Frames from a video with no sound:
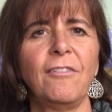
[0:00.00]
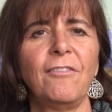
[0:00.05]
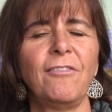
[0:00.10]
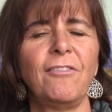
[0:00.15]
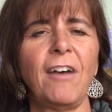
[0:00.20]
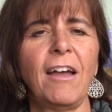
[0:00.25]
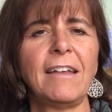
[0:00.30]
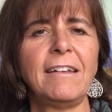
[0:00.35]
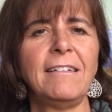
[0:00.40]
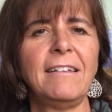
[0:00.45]

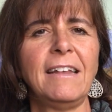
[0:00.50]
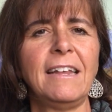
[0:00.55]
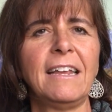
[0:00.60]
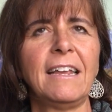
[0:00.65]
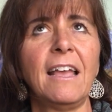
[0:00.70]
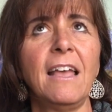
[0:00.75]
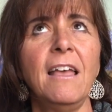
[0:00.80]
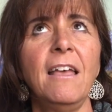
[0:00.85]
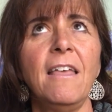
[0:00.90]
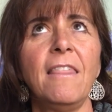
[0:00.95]

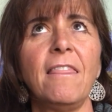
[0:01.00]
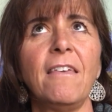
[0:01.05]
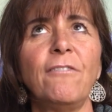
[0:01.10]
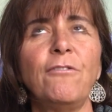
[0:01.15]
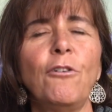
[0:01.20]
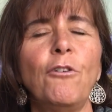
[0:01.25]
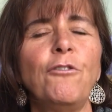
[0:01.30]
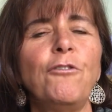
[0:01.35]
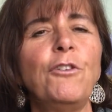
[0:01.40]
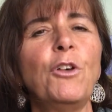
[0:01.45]
finding the
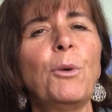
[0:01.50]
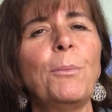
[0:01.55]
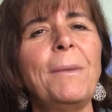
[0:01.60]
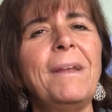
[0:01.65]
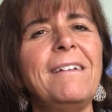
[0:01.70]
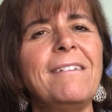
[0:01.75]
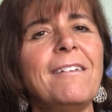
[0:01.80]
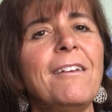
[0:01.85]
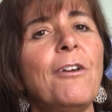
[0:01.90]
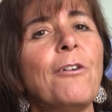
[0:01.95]

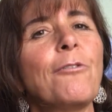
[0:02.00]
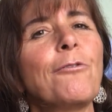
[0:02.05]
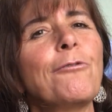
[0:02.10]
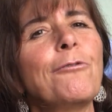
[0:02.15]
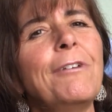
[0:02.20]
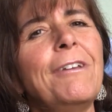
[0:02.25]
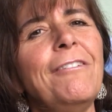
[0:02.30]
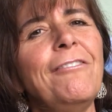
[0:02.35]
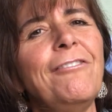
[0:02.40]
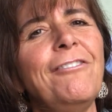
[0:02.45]
fulfillment
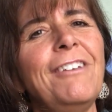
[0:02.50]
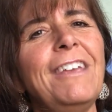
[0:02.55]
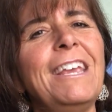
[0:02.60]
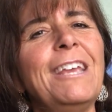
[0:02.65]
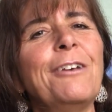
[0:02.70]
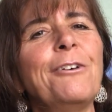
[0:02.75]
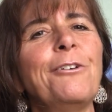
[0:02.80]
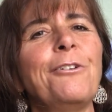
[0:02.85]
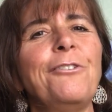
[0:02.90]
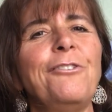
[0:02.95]

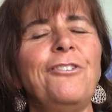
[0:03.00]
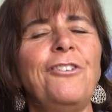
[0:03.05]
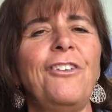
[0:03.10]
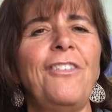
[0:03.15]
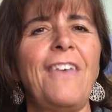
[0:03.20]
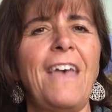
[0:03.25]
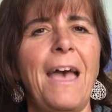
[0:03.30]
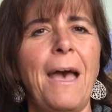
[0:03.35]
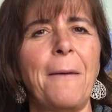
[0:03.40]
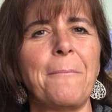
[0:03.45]
revealed to
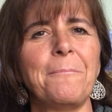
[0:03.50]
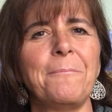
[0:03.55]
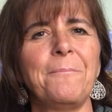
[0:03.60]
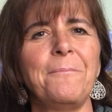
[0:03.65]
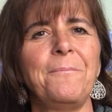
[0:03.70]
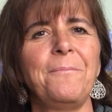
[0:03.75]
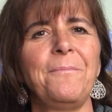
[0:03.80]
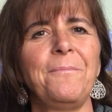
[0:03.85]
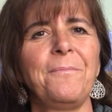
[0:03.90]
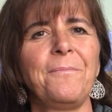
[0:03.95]
them.
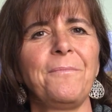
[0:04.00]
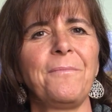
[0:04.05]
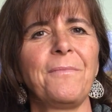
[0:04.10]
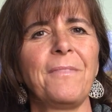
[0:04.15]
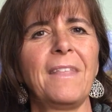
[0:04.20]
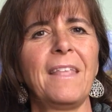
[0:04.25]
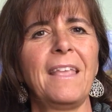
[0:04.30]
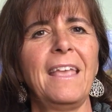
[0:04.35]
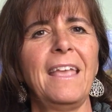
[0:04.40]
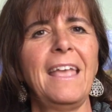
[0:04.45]

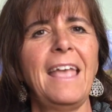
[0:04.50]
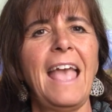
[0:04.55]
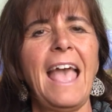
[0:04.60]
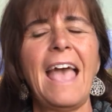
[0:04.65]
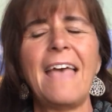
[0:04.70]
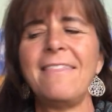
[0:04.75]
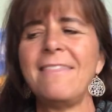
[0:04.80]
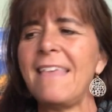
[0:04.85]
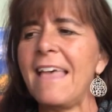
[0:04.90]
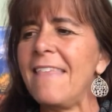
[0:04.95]

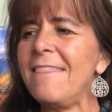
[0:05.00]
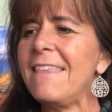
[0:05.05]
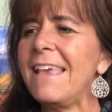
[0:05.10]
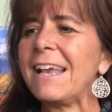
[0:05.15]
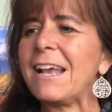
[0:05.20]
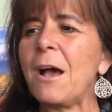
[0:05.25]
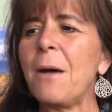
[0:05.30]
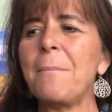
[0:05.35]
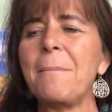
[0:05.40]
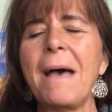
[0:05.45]
And then they
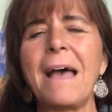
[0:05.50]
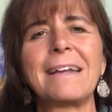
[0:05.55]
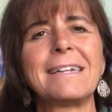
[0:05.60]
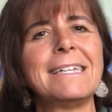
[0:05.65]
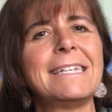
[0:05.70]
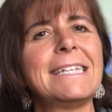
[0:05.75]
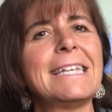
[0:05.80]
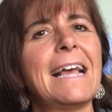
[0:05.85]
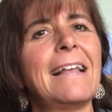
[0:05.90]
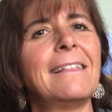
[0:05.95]
come back
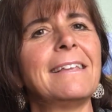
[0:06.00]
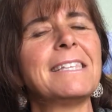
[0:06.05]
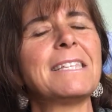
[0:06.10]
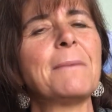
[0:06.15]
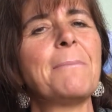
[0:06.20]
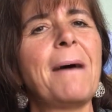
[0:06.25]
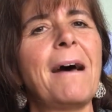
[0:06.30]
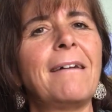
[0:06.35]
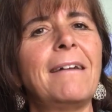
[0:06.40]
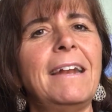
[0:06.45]
to tell us
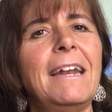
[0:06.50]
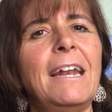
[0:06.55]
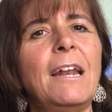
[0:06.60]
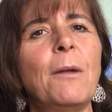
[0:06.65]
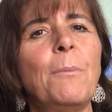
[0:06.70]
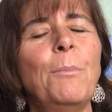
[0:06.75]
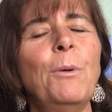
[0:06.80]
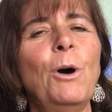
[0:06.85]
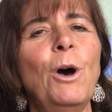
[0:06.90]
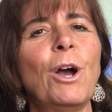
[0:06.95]
about it in
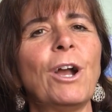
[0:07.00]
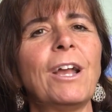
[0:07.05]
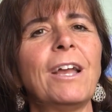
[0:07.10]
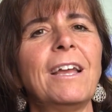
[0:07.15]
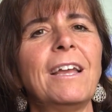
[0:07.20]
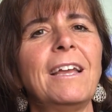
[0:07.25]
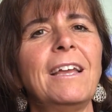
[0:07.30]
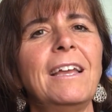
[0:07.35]
a book.